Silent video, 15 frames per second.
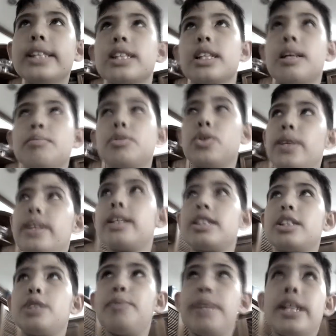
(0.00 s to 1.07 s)
the reason I'm doing
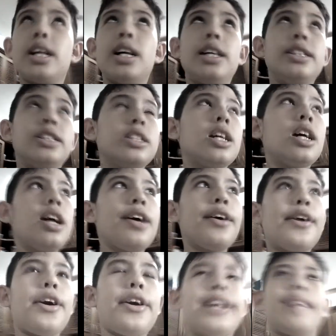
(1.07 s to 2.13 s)
this is because
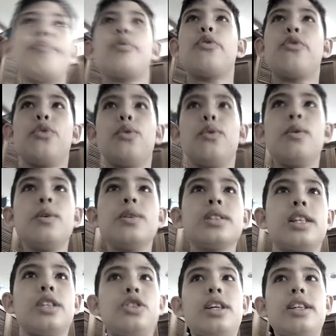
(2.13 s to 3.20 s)
on April
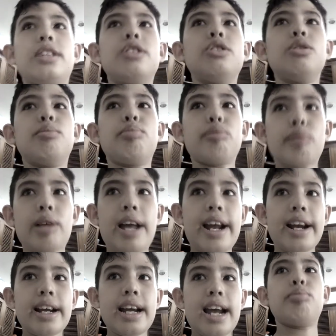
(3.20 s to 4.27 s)
Fool's, I tried to do a
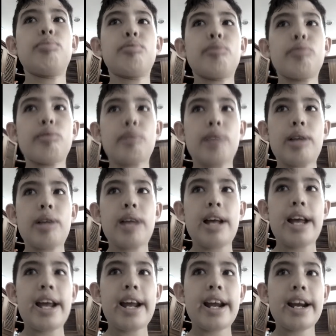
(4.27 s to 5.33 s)
prank,
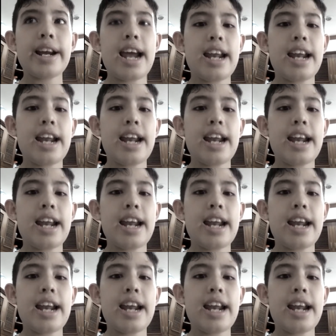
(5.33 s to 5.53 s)
right?